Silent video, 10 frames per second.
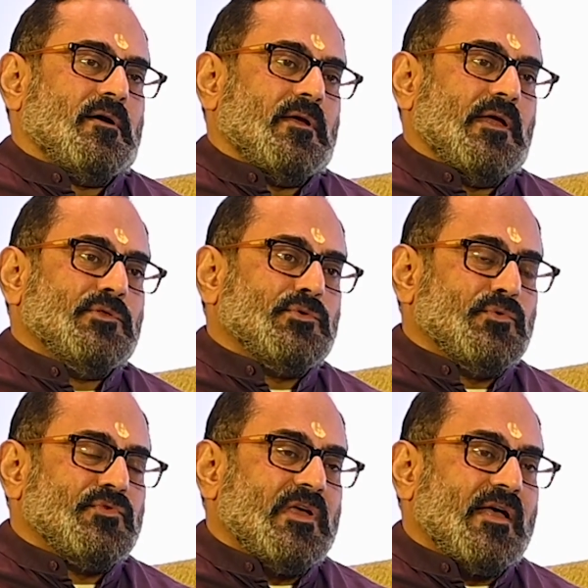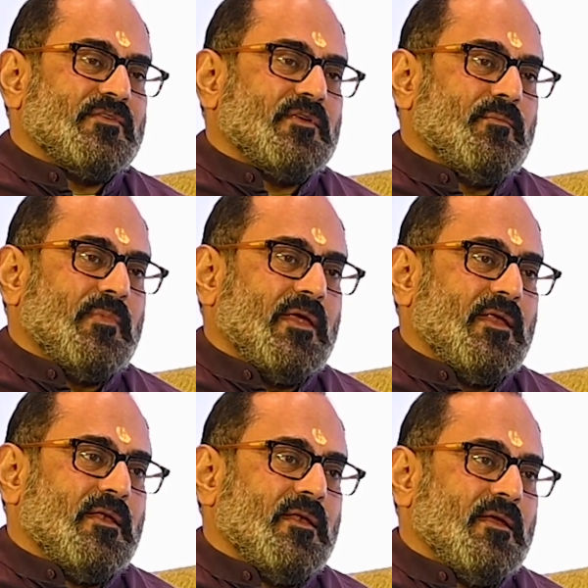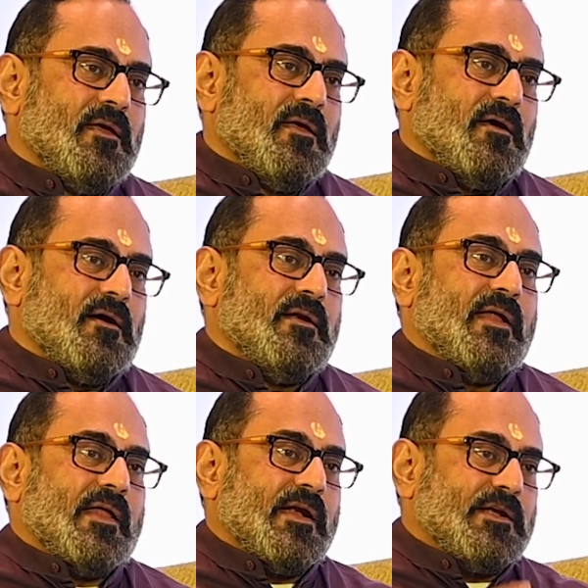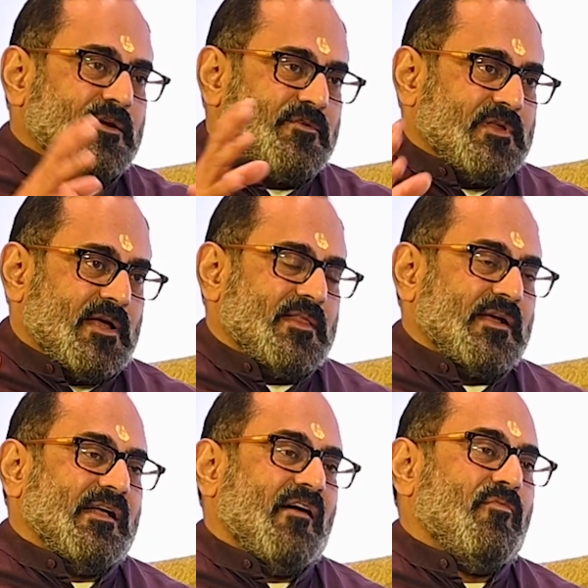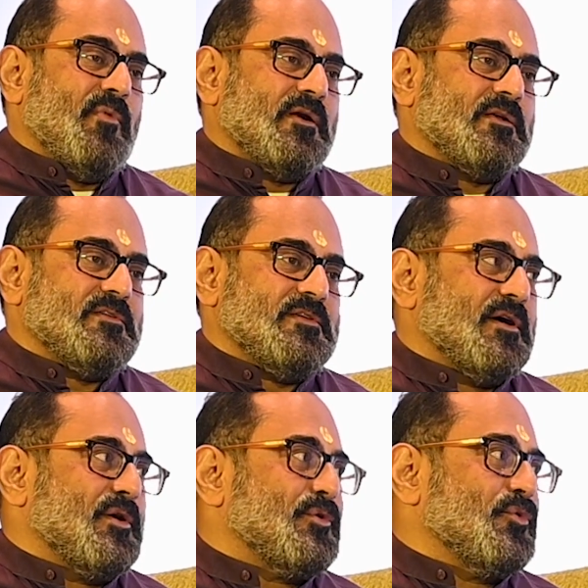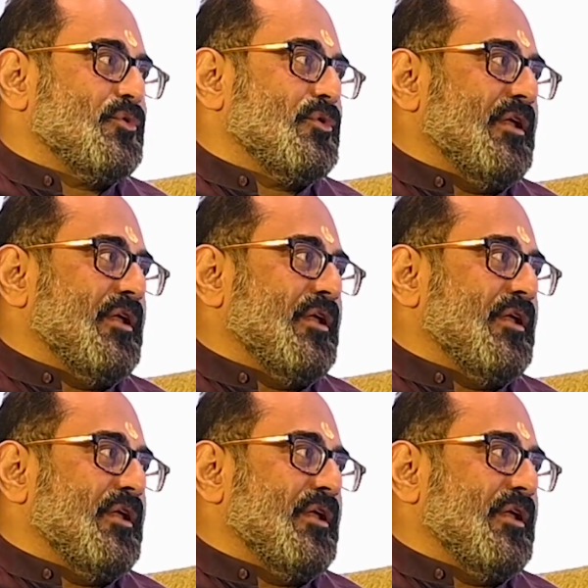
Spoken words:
enthusiasm in a narrative that the government is here to